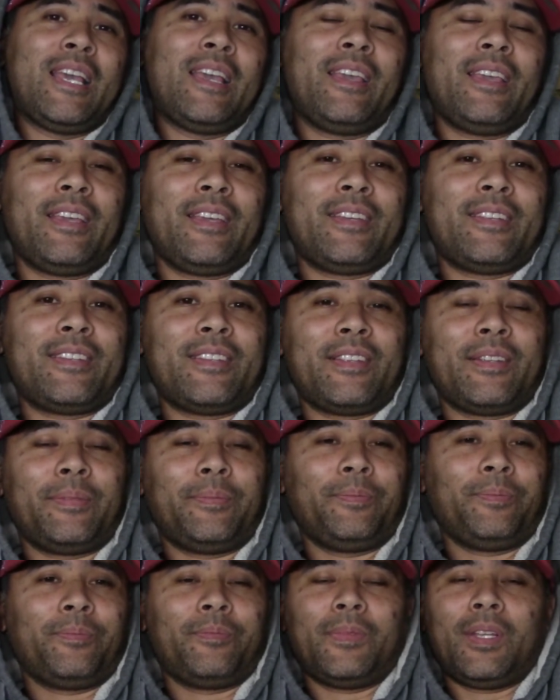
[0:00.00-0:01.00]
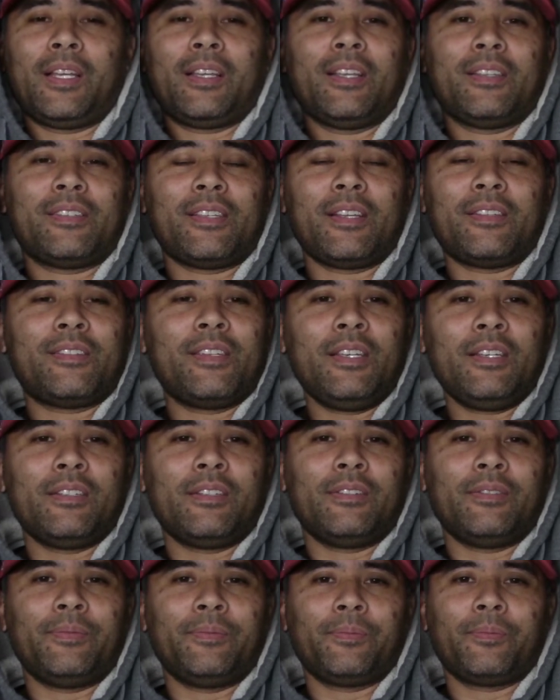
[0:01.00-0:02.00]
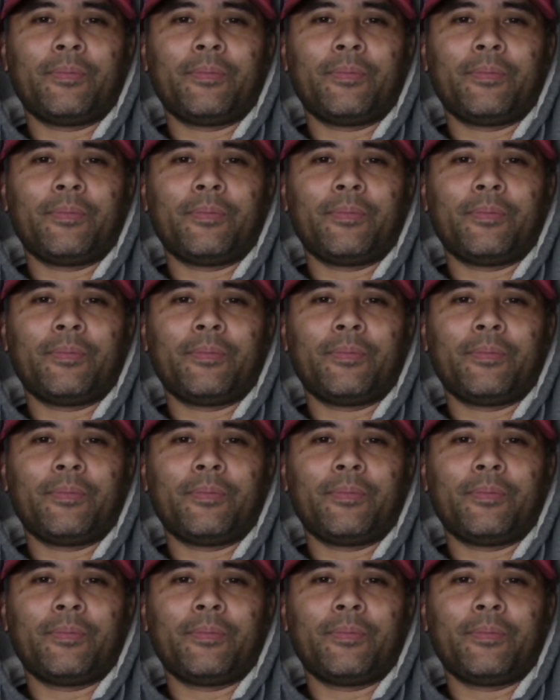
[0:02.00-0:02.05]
And I guess that's it.